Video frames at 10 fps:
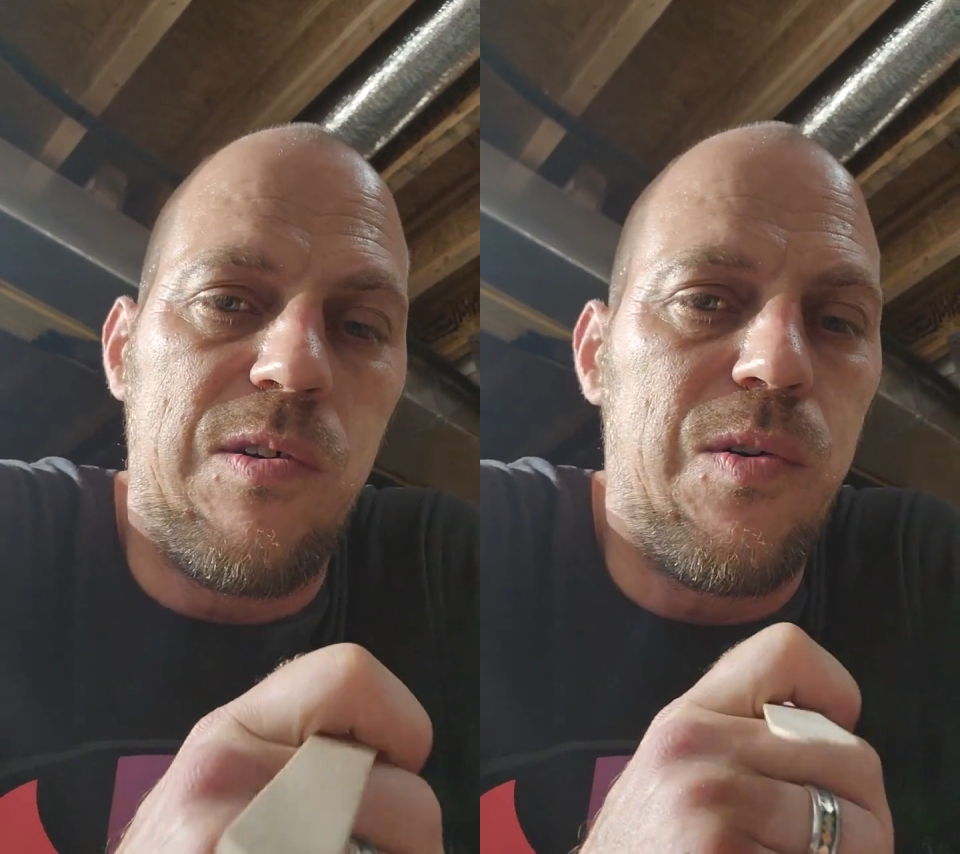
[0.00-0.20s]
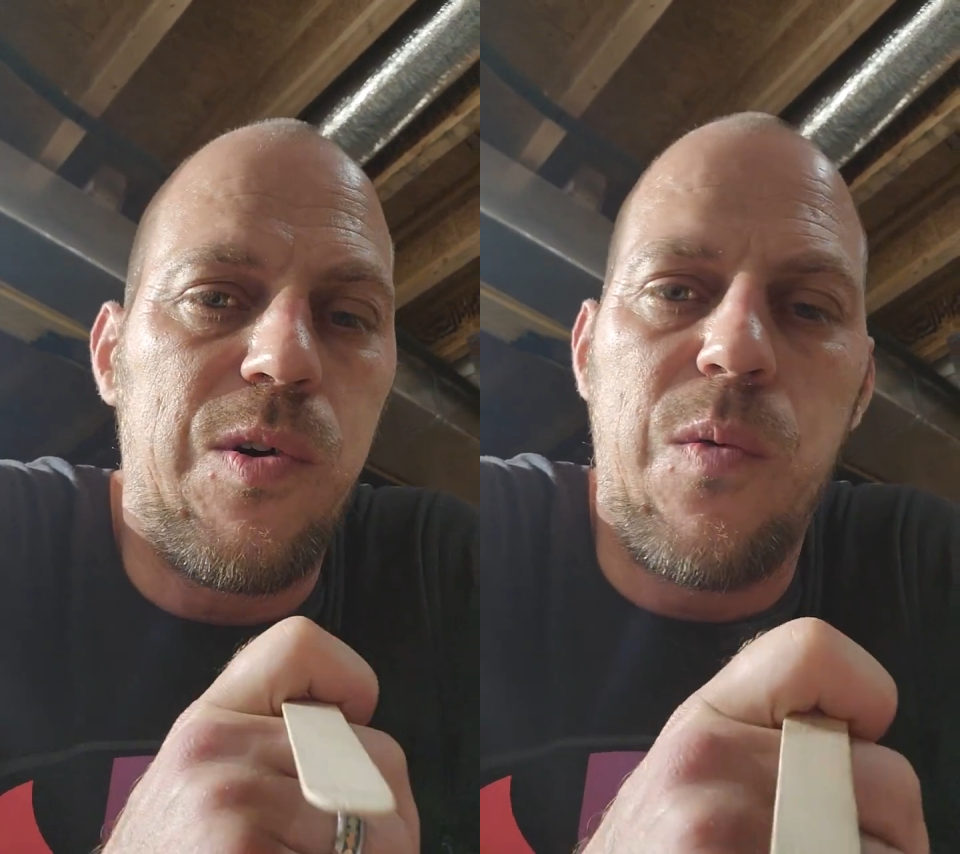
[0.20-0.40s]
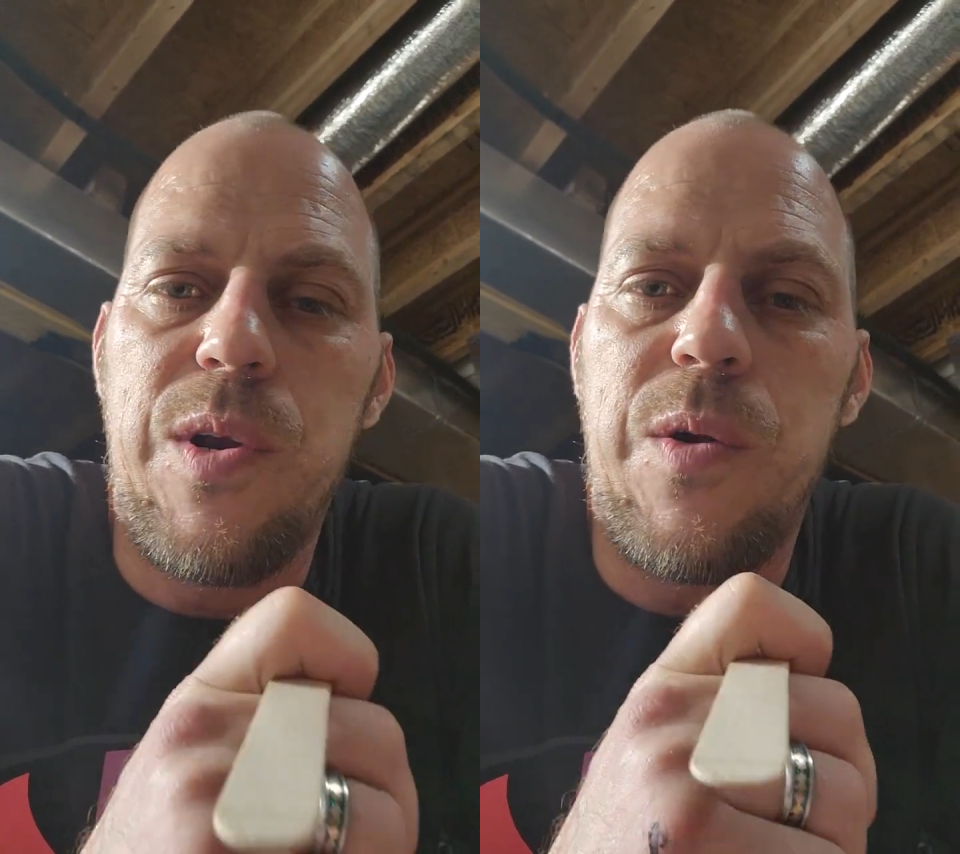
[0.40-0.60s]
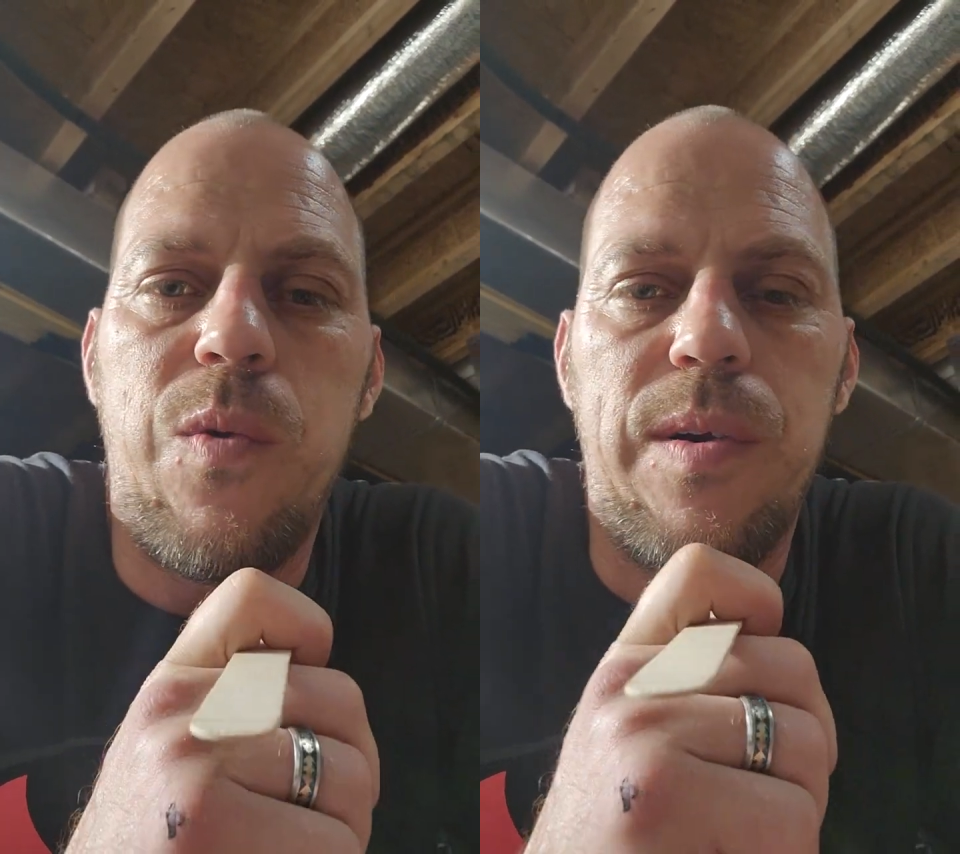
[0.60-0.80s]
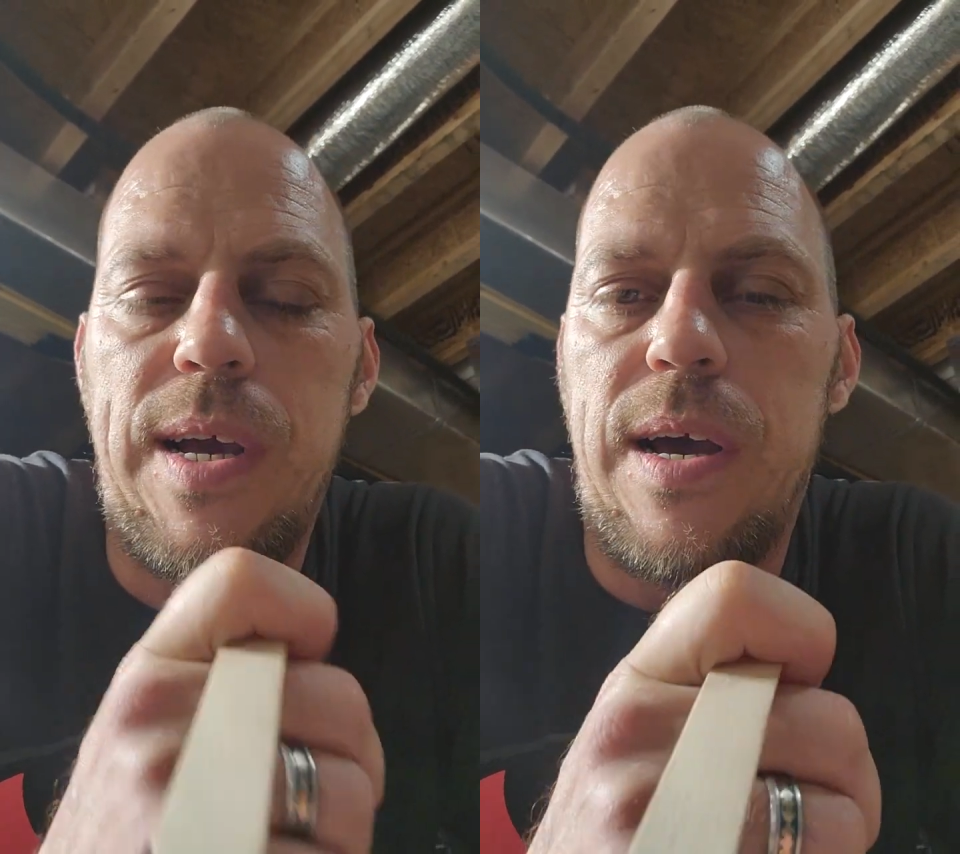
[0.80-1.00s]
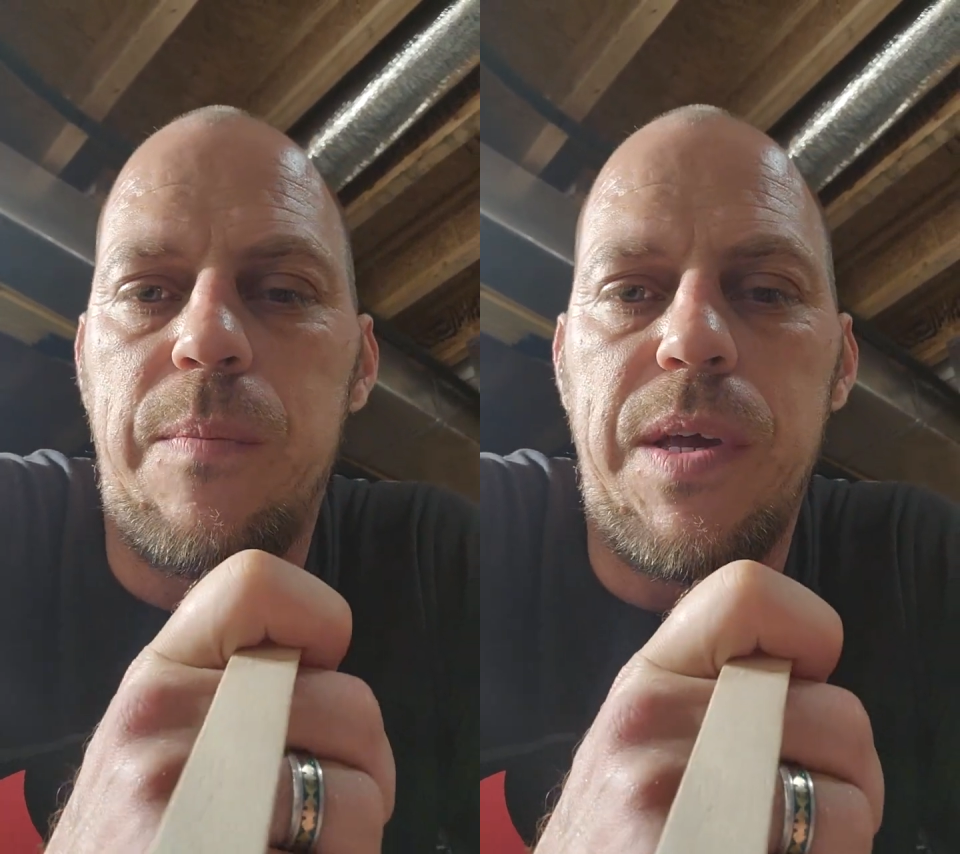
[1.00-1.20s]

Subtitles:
don't go anywhere now,